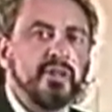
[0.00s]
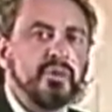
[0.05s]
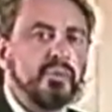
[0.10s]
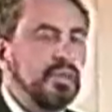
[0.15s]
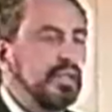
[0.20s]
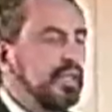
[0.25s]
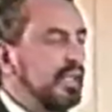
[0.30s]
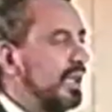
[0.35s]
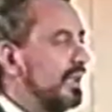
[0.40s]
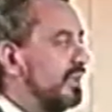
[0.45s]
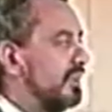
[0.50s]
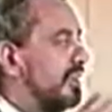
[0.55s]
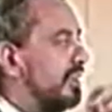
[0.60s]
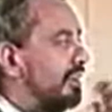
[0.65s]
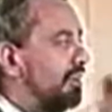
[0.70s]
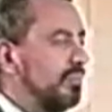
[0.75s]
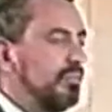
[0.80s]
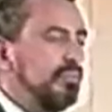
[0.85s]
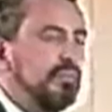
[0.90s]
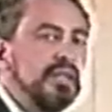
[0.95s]
We can
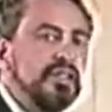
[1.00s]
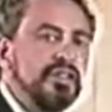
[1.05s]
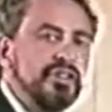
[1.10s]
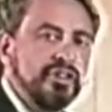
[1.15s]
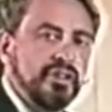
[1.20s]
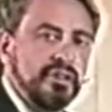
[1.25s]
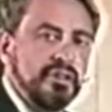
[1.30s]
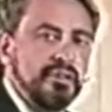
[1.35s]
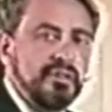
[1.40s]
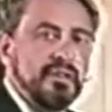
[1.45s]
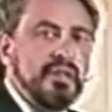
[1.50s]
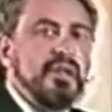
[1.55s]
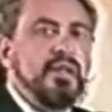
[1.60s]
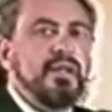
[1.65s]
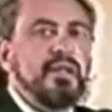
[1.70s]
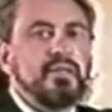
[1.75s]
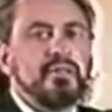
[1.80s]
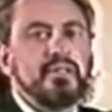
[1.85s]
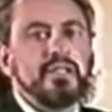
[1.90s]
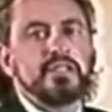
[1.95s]
commission
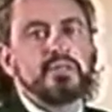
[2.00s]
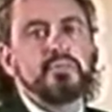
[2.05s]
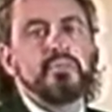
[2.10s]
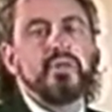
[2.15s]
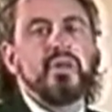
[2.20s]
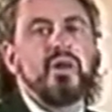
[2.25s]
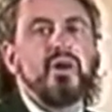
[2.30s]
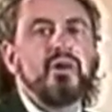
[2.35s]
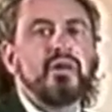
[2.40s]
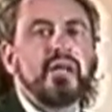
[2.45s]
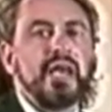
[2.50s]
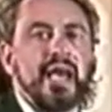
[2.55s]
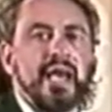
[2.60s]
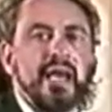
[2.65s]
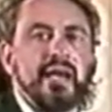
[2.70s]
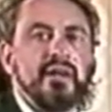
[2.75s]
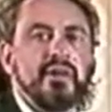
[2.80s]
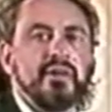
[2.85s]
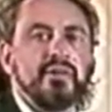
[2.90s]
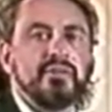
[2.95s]
this block
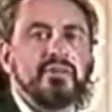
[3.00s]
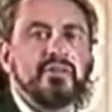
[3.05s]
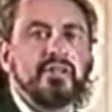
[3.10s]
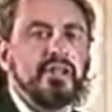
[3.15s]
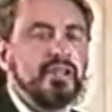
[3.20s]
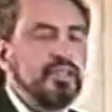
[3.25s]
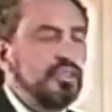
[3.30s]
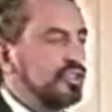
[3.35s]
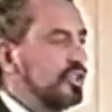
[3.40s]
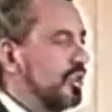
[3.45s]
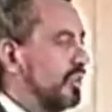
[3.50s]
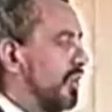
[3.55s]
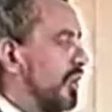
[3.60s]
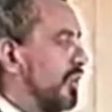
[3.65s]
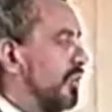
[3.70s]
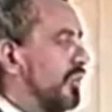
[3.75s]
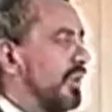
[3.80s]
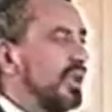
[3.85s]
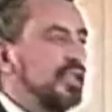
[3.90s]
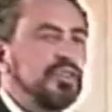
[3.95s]
out so it
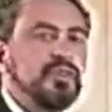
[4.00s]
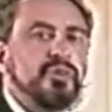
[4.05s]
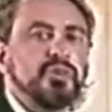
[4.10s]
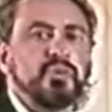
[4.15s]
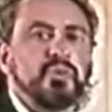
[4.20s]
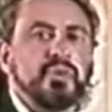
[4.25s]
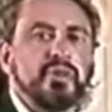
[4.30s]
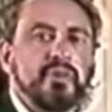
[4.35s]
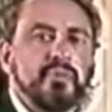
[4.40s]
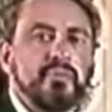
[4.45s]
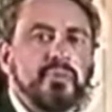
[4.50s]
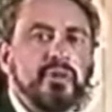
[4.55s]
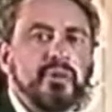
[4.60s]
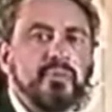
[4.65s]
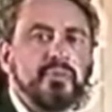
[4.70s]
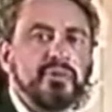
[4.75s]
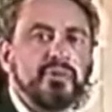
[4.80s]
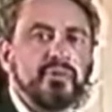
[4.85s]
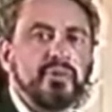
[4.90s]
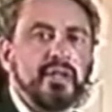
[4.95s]
wrestles with the
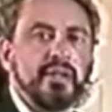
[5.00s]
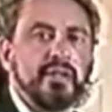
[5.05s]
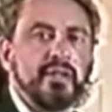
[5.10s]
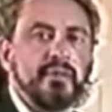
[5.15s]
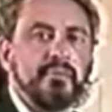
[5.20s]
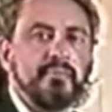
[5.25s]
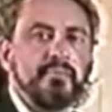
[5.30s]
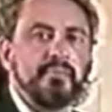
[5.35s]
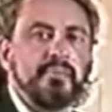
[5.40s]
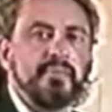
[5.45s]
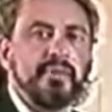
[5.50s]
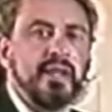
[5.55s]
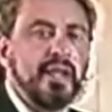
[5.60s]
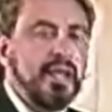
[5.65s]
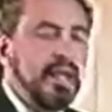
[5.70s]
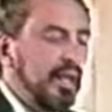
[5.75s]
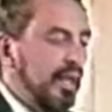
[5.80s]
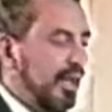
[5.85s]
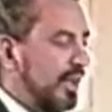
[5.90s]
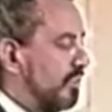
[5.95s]
perpetrator.
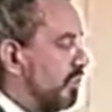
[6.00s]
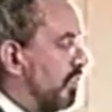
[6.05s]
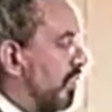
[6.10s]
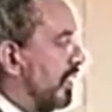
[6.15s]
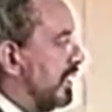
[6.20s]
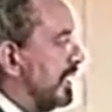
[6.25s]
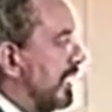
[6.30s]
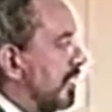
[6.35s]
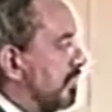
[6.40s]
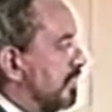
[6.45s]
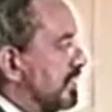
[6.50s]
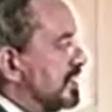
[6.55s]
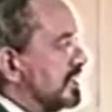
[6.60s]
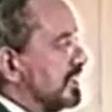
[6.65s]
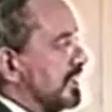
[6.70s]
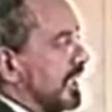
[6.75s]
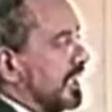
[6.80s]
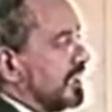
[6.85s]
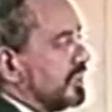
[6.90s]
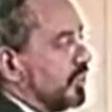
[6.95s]
And what happens
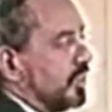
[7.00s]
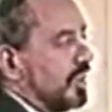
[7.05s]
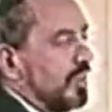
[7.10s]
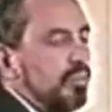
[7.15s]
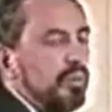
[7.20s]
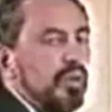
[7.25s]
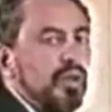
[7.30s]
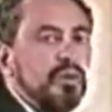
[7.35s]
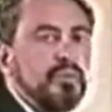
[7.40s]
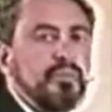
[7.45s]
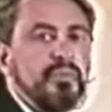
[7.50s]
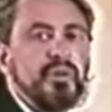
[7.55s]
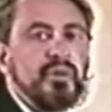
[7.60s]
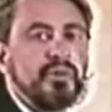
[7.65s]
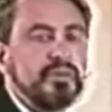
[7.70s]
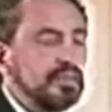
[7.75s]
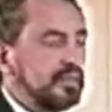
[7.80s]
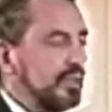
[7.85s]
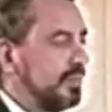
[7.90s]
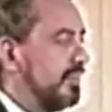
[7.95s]
next when a block
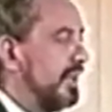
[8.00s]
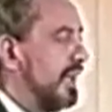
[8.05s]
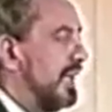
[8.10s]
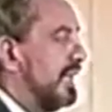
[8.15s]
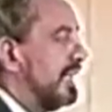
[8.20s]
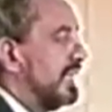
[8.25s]
blocks him?